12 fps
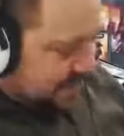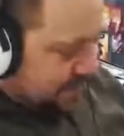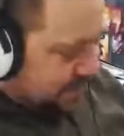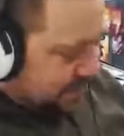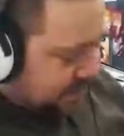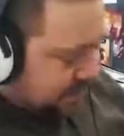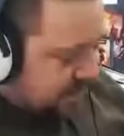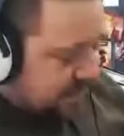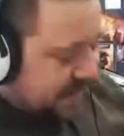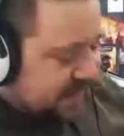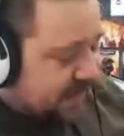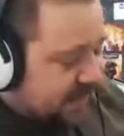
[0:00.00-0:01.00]
So
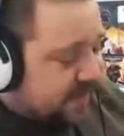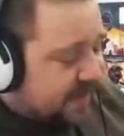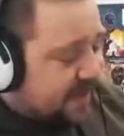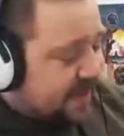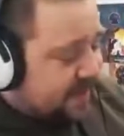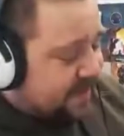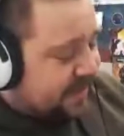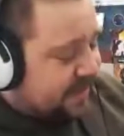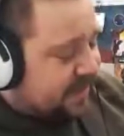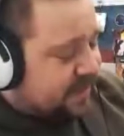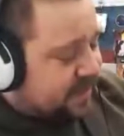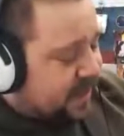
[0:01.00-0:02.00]
they're basically
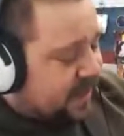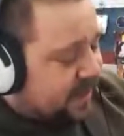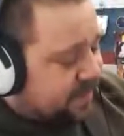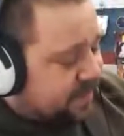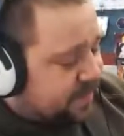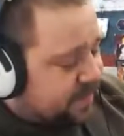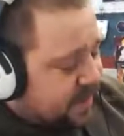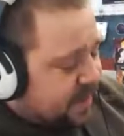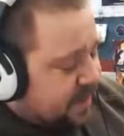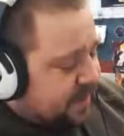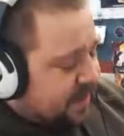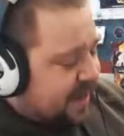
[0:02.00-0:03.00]
they
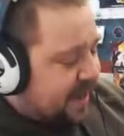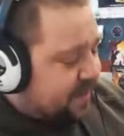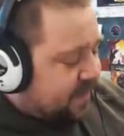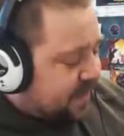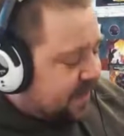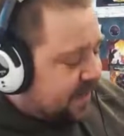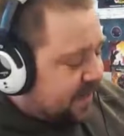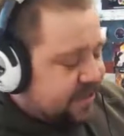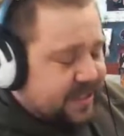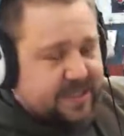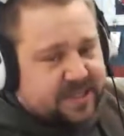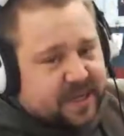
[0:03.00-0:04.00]
have
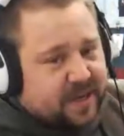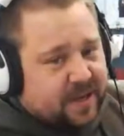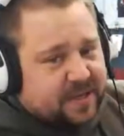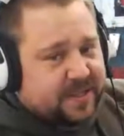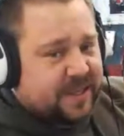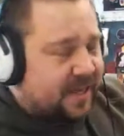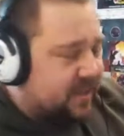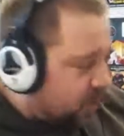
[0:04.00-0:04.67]
Legiones Astartes, as